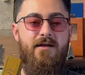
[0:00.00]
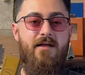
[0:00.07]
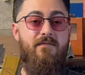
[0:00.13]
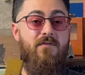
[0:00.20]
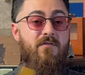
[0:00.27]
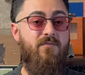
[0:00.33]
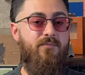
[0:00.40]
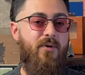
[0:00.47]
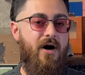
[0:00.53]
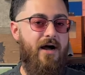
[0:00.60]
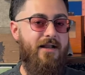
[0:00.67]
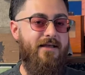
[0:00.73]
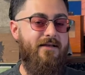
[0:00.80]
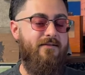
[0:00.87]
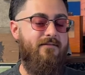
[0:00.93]
If you've
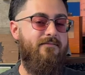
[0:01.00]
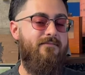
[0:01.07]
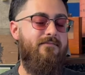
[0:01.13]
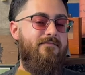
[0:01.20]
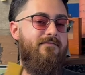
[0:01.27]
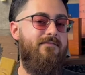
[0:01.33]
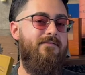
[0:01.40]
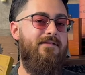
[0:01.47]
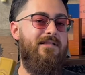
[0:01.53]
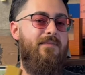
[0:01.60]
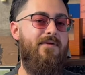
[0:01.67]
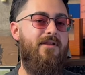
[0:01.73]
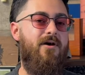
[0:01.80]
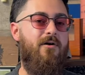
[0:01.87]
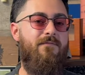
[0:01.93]
bought it, let
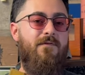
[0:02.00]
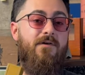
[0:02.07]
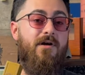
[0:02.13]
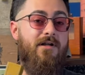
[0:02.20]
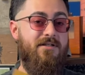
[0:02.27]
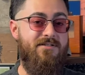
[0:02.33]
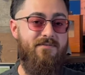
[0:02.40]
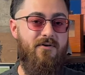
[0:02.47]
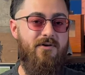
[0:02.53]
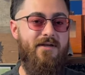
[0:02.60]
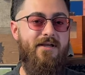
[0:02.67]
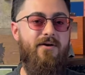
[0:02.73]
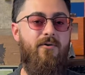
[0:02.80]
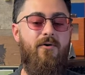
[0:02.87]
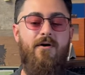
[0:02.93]
me know if you're going to smoke
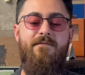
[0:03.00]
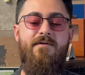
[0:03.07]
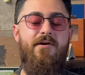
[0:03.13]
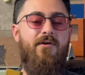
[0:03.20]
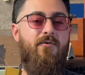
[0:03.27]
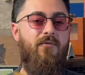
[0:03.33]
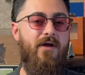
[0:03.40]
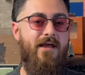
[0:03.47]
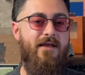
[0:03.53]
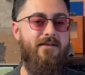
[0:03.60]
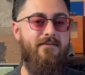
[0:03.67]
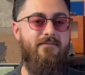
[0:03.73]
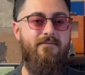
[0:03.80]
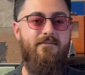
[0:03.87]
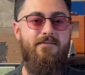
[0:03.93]
it or if you're going to wait
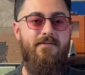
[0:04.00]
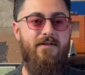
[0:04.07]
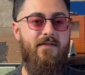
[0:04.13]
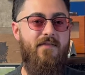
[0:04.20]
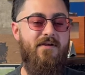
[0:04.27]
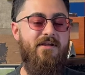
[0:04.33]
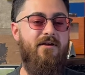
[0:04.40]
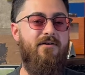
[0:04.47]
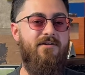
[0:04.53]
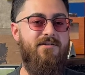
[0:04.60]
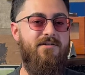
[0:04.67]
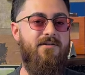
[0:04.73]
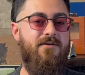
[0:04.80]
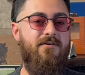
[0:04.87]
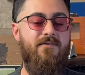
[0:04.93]
another year or
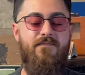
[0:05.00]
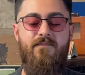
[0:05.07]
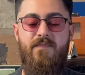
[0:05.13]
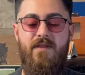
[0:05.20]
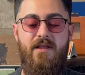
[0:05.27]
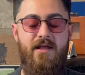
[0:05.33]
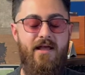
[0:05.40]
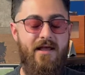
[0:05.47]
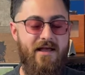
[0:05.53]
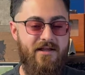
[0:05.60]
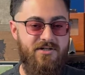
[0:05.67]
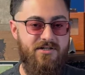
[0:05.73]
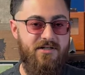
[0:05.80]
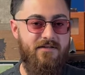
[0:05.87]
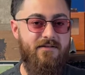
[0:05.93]
two,
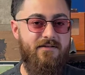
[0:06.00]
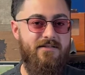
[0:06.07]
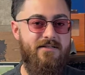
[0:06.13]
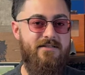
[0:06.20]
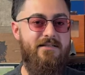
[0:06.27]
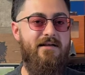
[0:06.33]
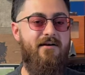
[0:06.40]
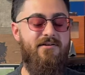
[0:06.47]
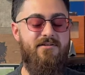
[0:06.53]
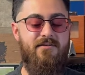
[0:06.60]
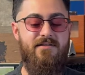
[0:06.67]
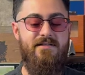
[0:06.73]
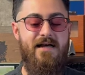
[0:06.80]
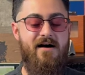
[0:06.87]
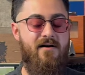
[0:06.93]
age it, see how it
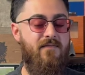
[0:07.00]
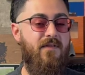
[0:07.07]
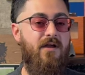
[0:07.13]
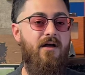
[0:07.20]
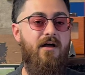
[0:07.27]
turns out.